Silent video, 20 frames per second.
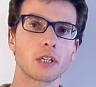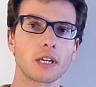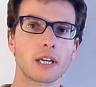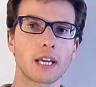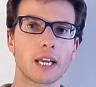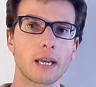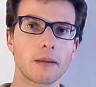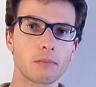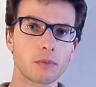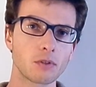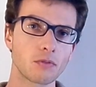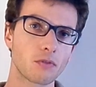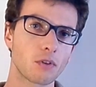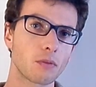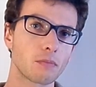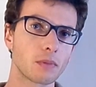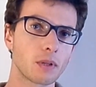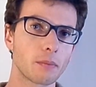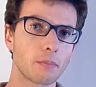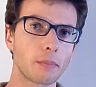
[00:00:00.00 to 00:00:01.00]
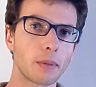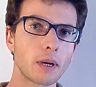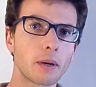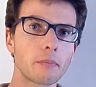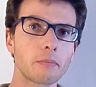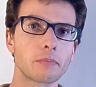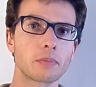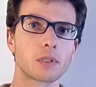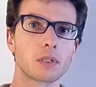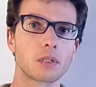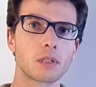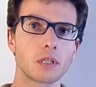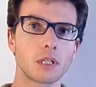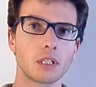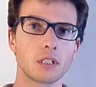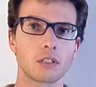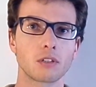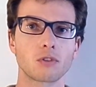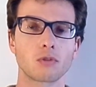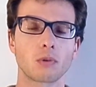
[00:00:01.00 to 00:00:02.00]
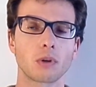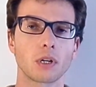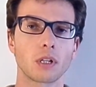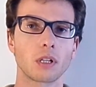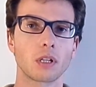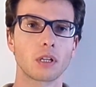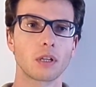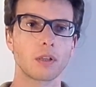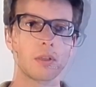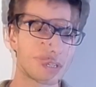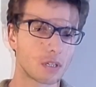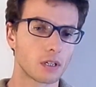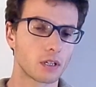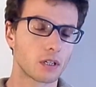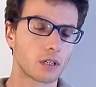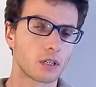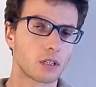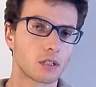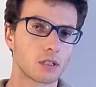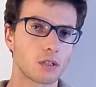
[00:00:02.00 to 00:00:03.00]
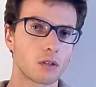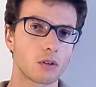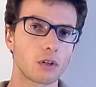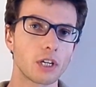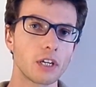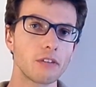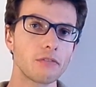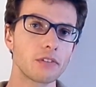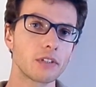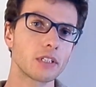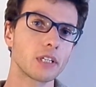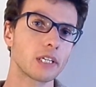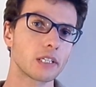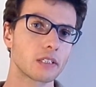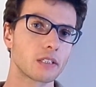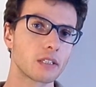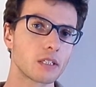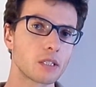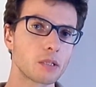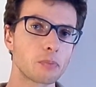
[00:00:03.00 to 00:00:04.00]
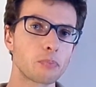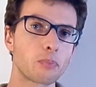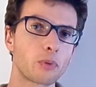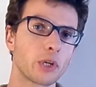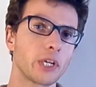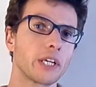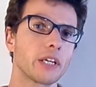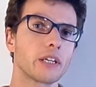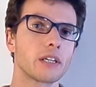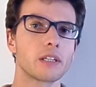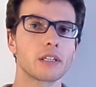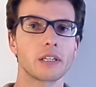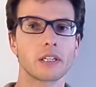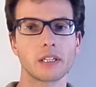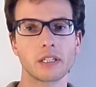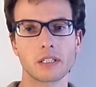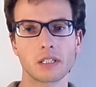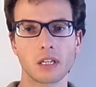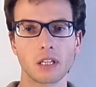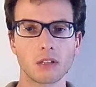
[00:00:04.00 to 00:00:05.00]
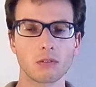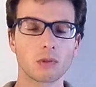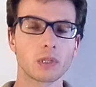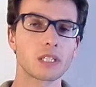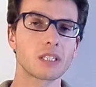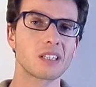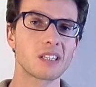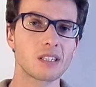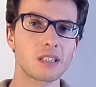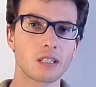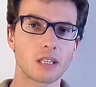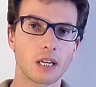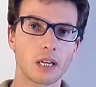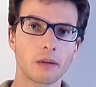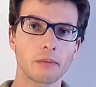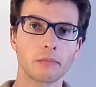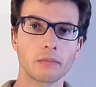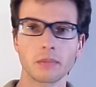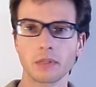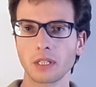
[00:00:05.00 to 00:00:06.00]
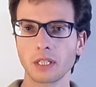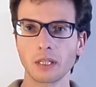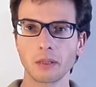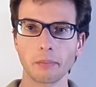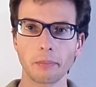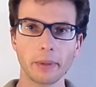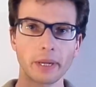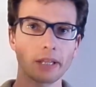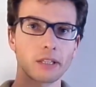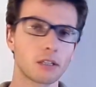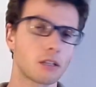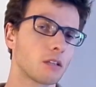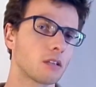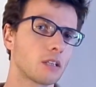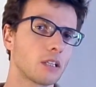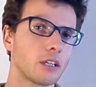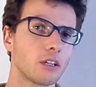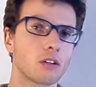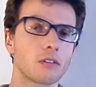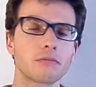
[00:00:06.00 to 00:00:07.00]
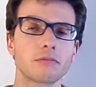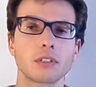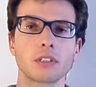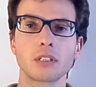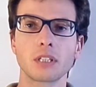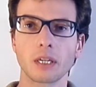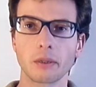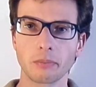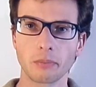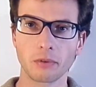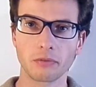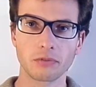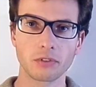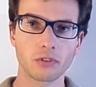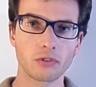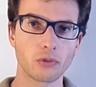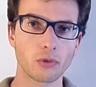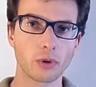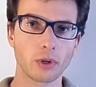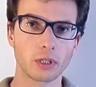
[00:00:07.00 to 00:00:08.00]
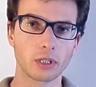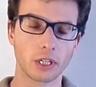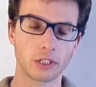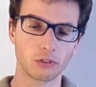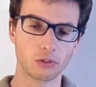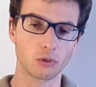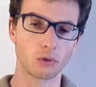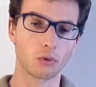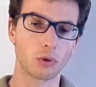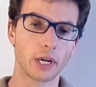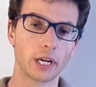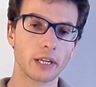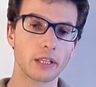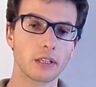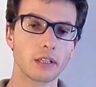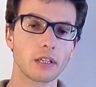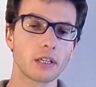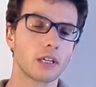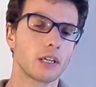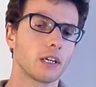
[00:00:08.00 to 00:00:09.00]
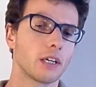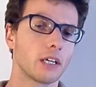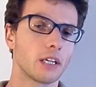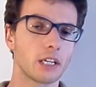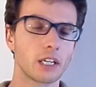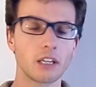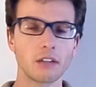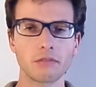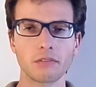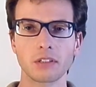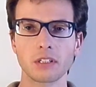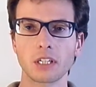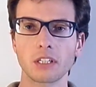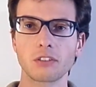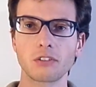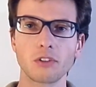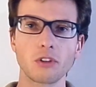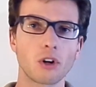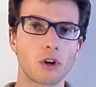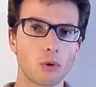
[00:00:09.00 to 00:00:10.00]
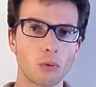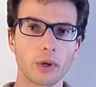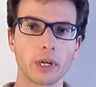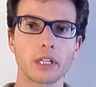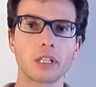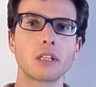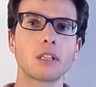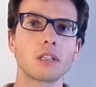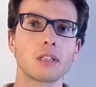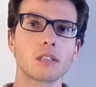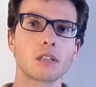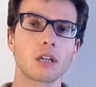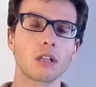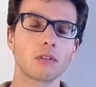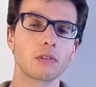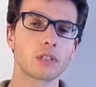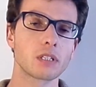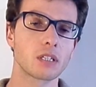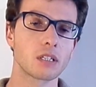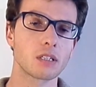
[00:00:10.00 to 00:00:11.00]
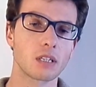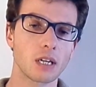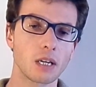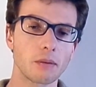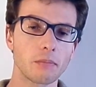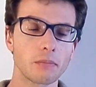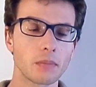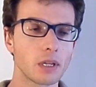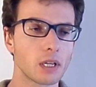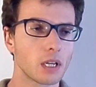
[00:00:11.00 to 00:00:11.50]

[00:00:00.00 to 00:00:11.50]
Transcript: comes from the bumps in the trail. So given that the spring is always the same, independently of the type of the trail that you ride, and given that your weight is always the same,